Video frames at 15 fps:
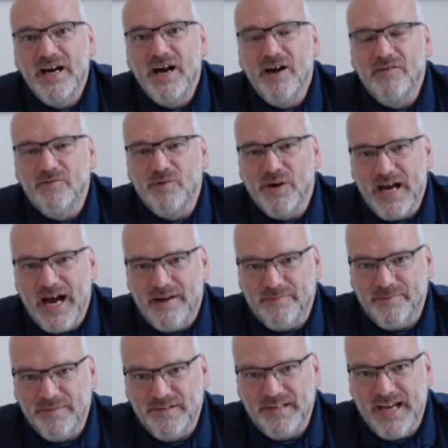of what
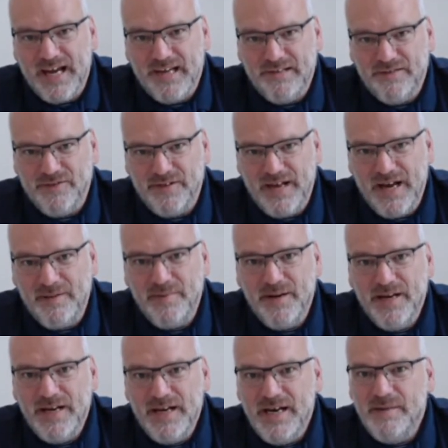happens next for them.
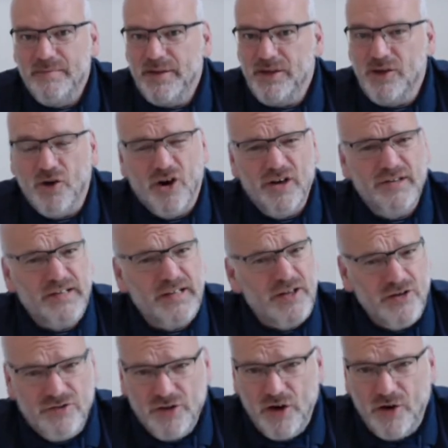But God is in
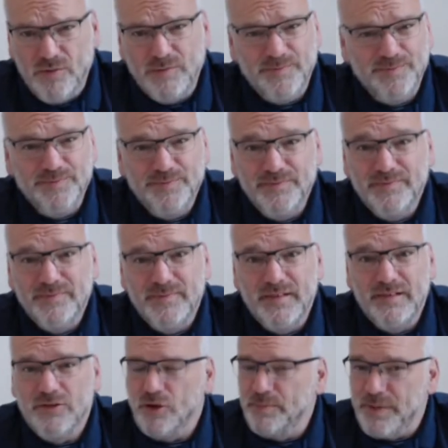control.
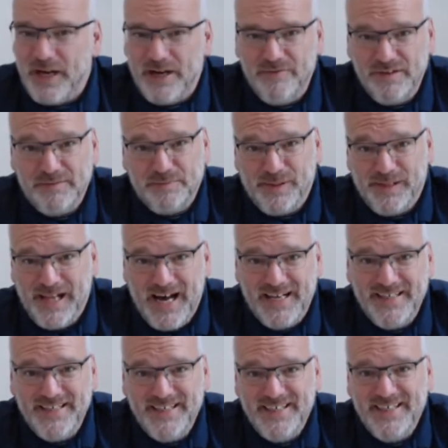It's all part of his
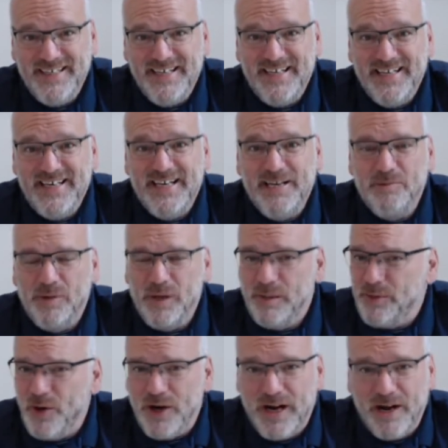plan. He will
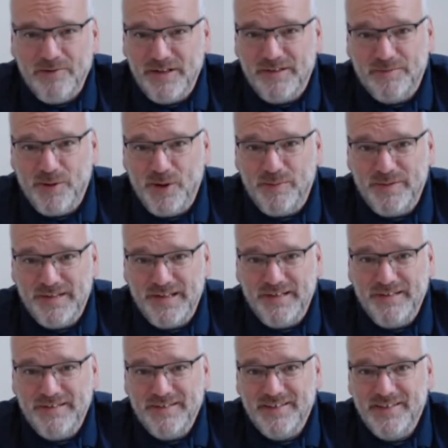work out his
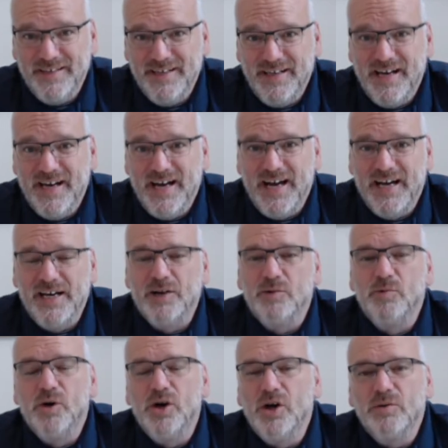purposes. And in a
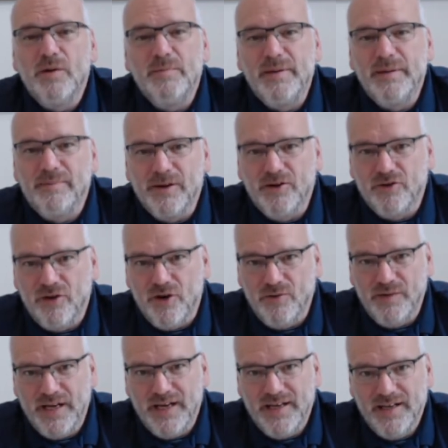world where people are
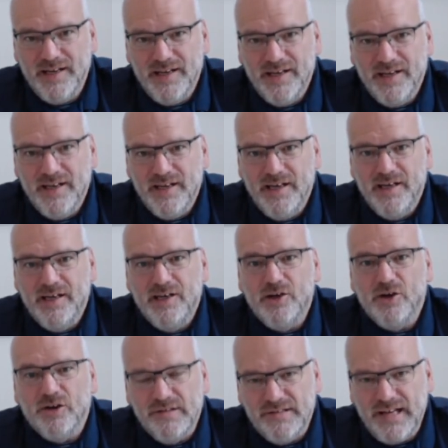groaning,
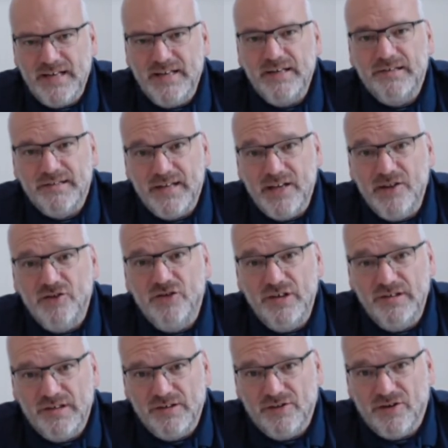God sent his son,
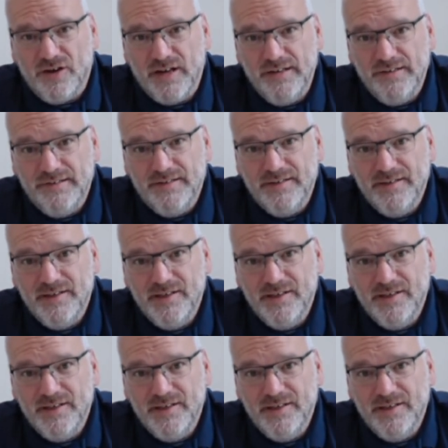Jesus Christ,